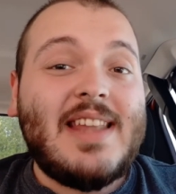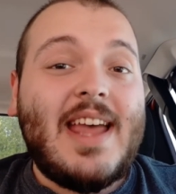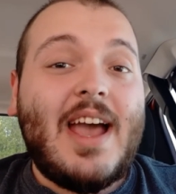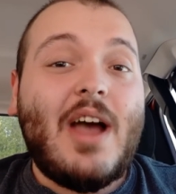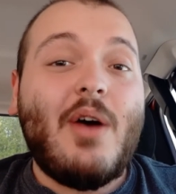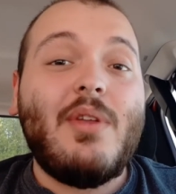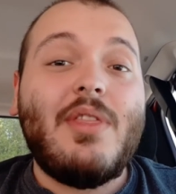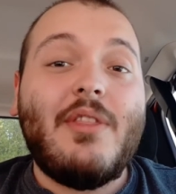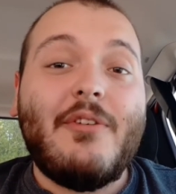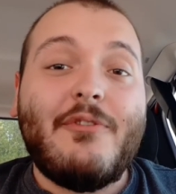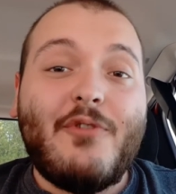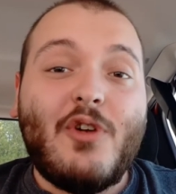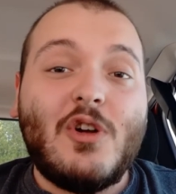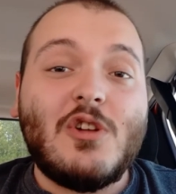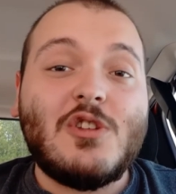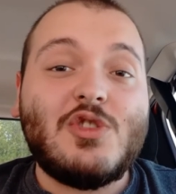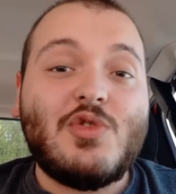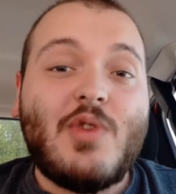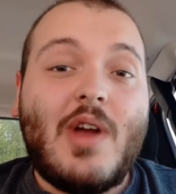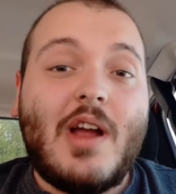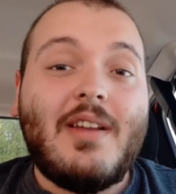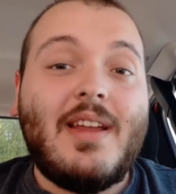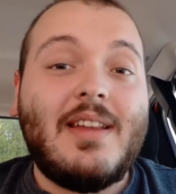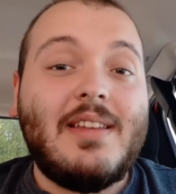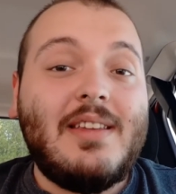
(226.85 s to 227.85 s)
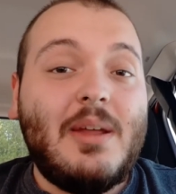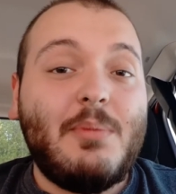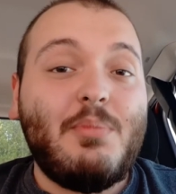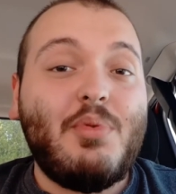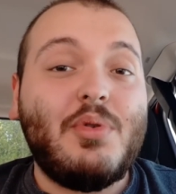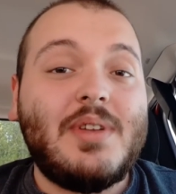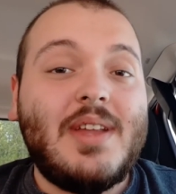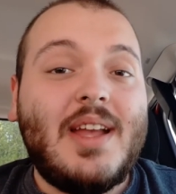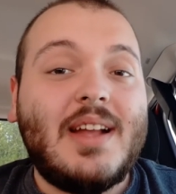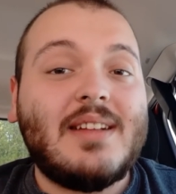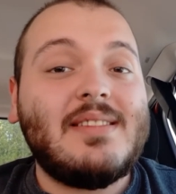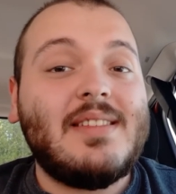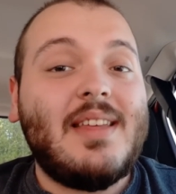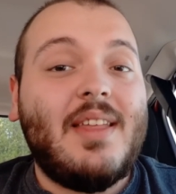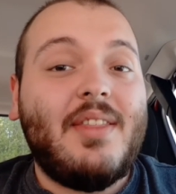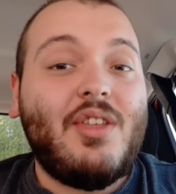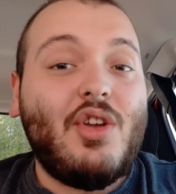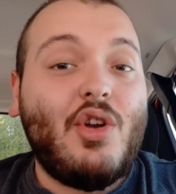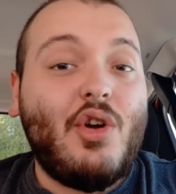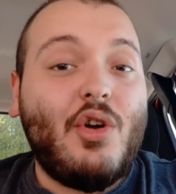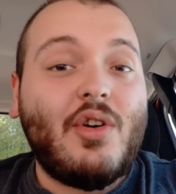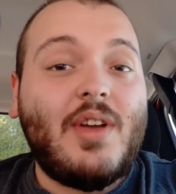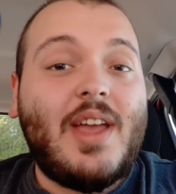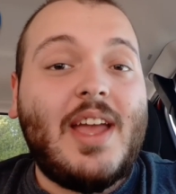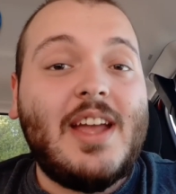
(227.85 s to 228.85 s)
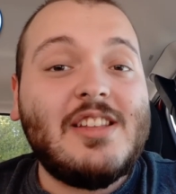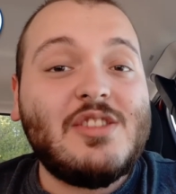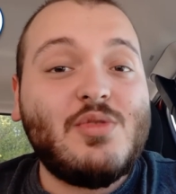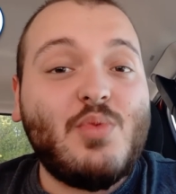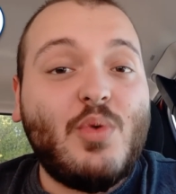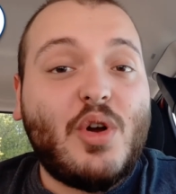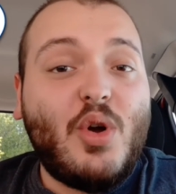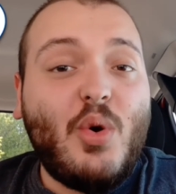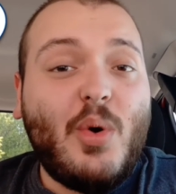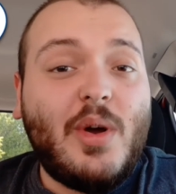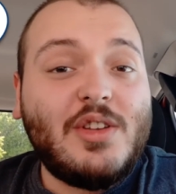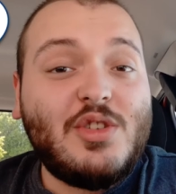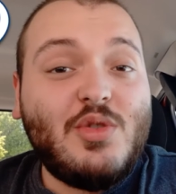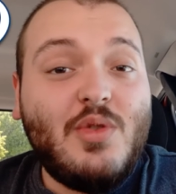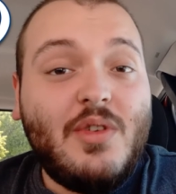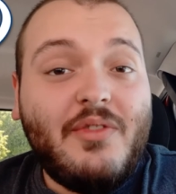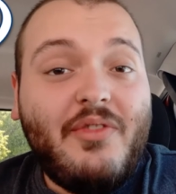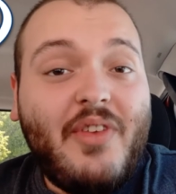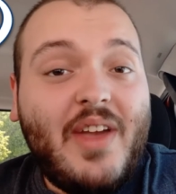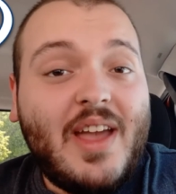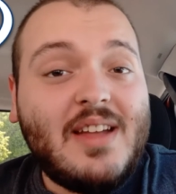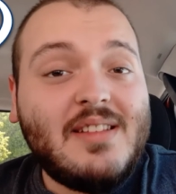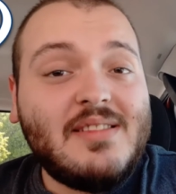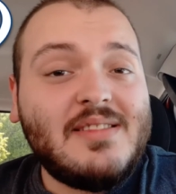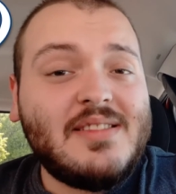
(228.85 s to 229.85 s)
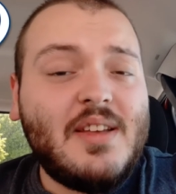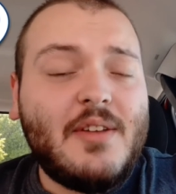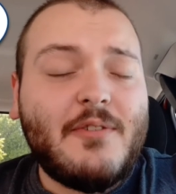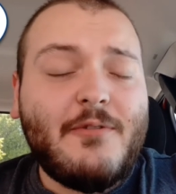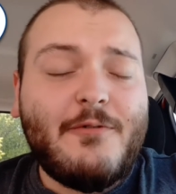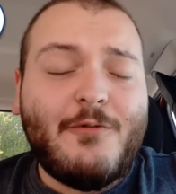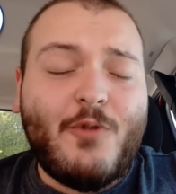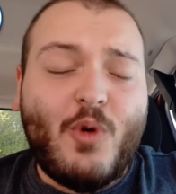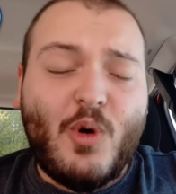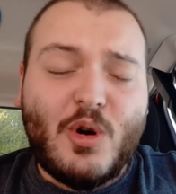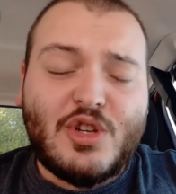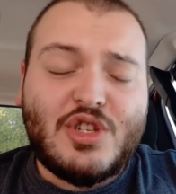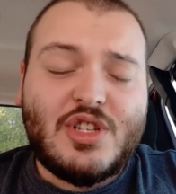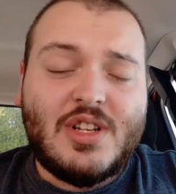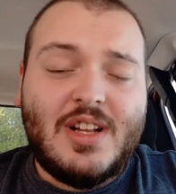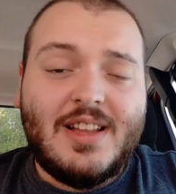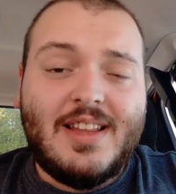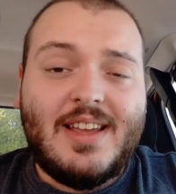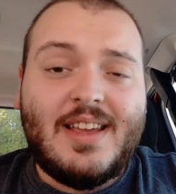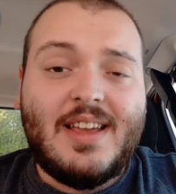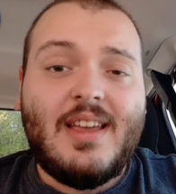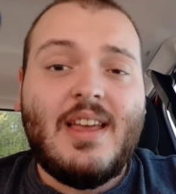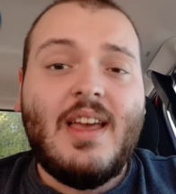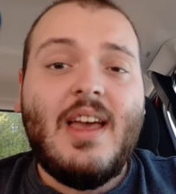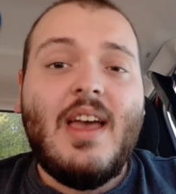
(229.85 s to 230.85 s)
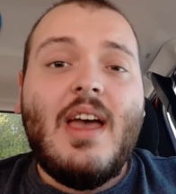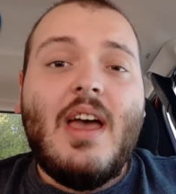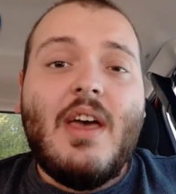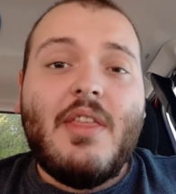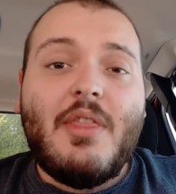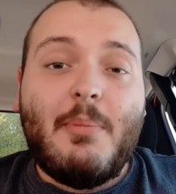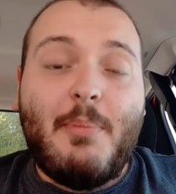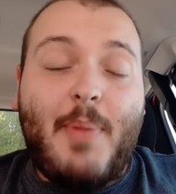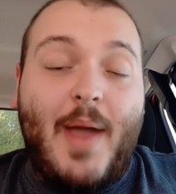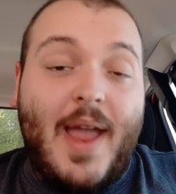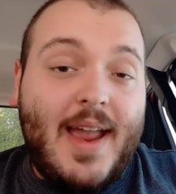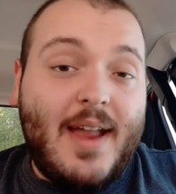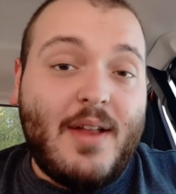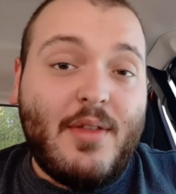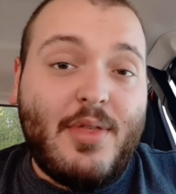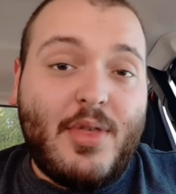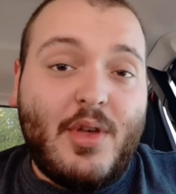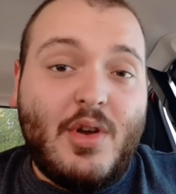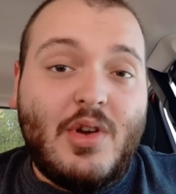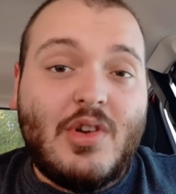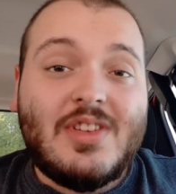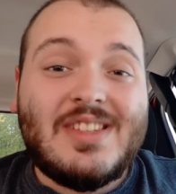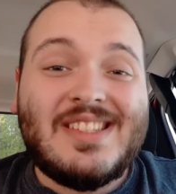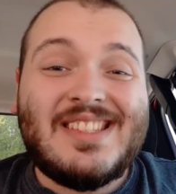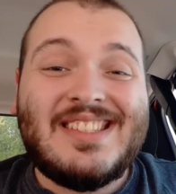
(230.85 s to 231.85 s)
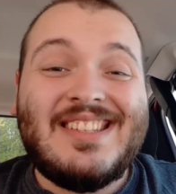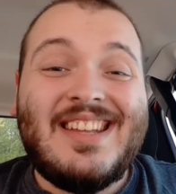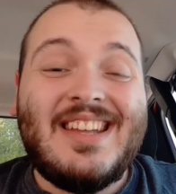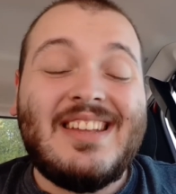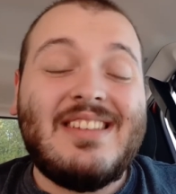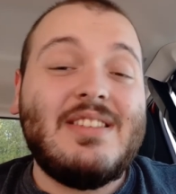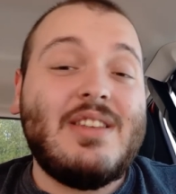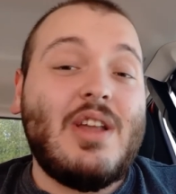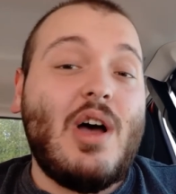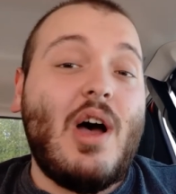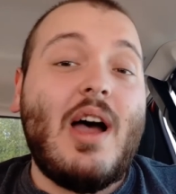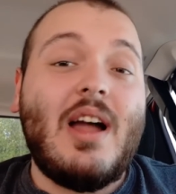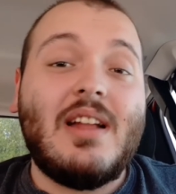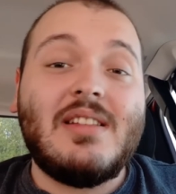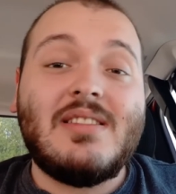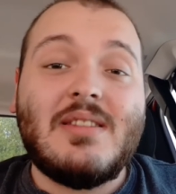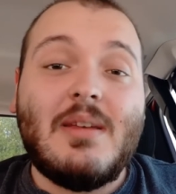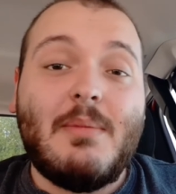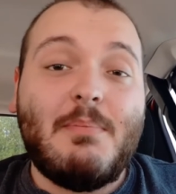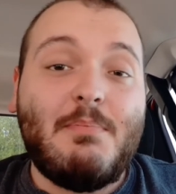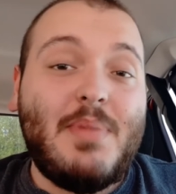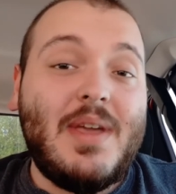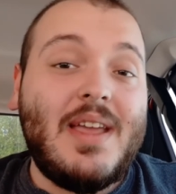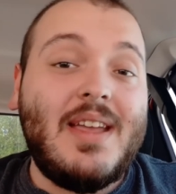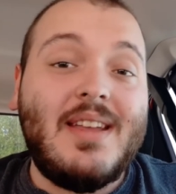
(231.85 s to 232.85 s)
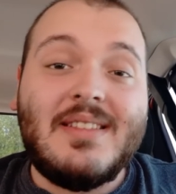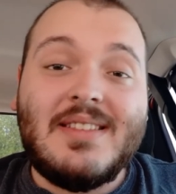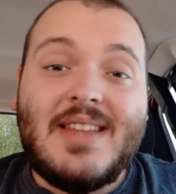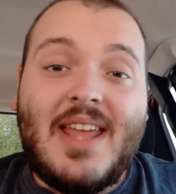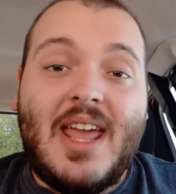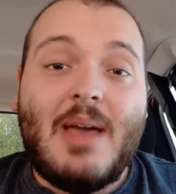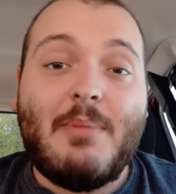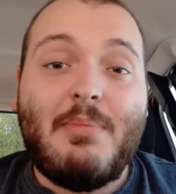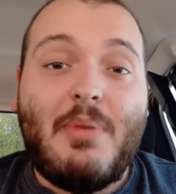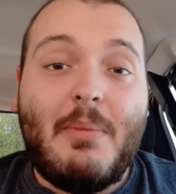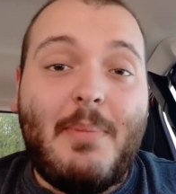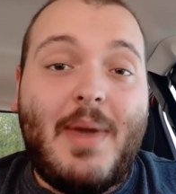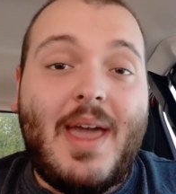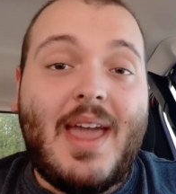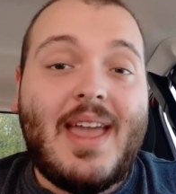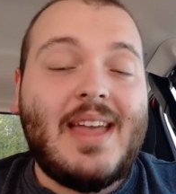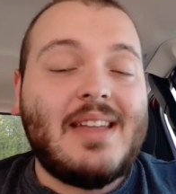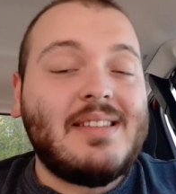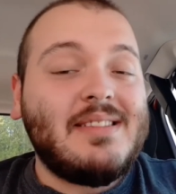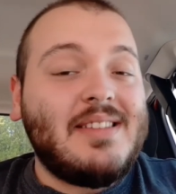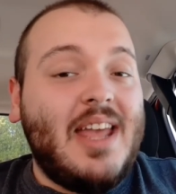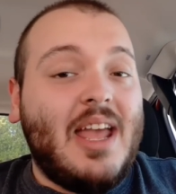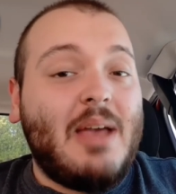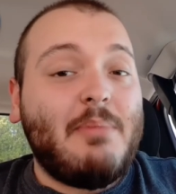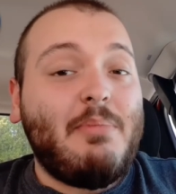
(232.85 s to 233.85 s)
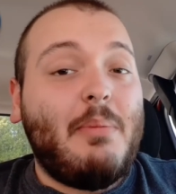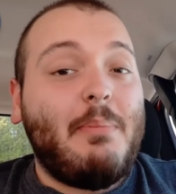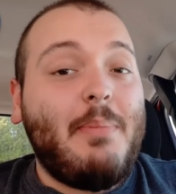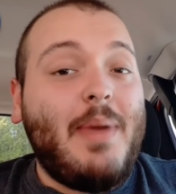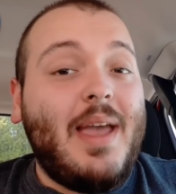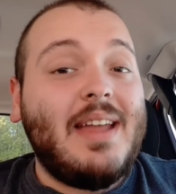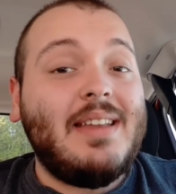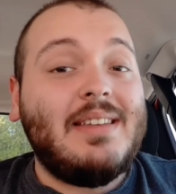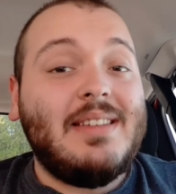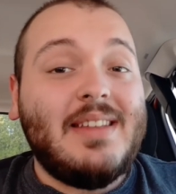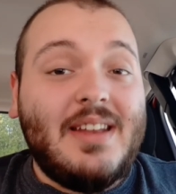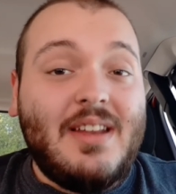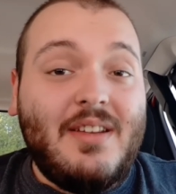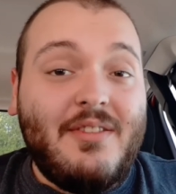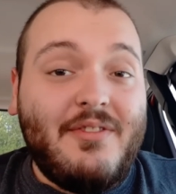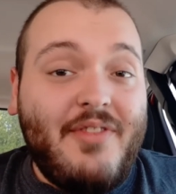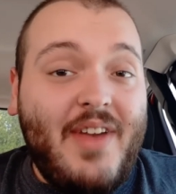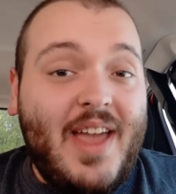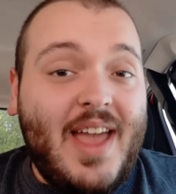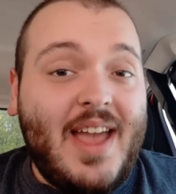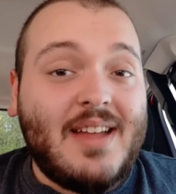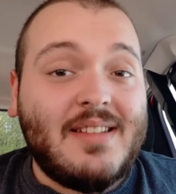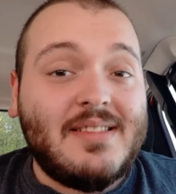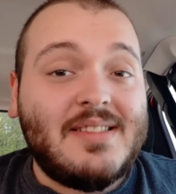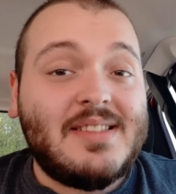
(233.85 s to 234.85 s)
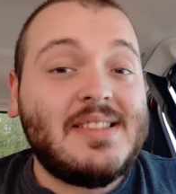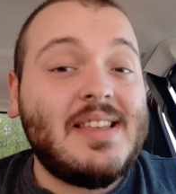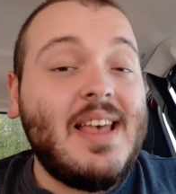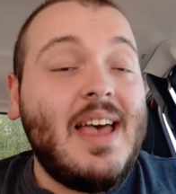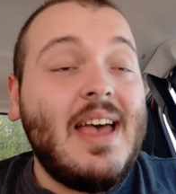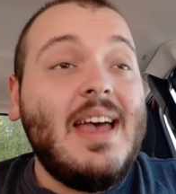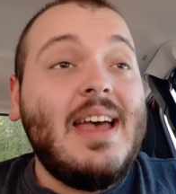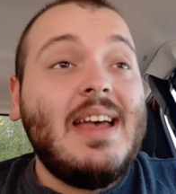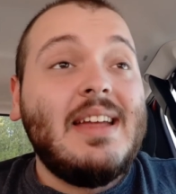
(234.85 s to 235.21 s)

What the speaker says: Now, in the first round, I did predict that the Hurricanes were going to advance. Unfortunately, the Panthers did not beat Tampa Bay, and Tampa Bay did advance.